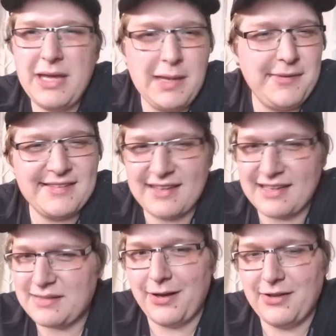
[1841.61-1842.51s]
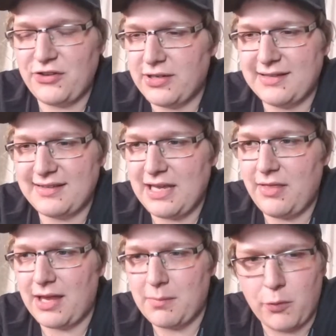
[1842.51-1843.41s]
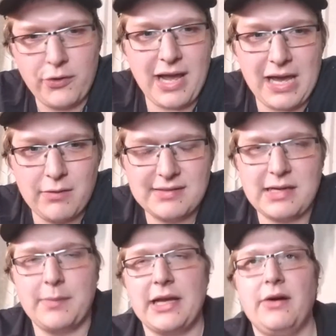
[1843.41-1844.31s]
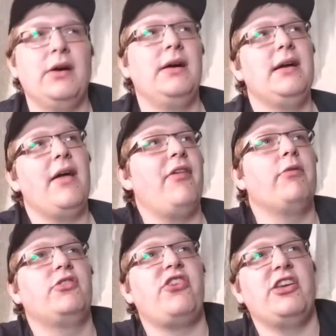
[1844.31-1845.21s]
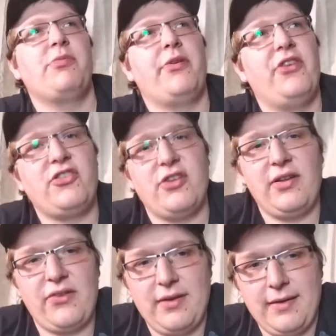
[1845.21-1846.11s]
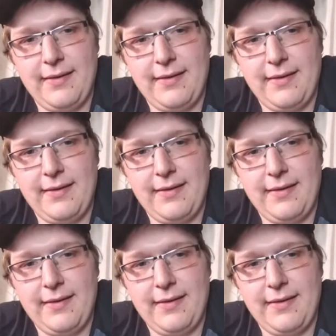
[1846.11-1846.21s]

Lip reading: Maybe 6 months, you could say, like, more data was coming out and they would change positions.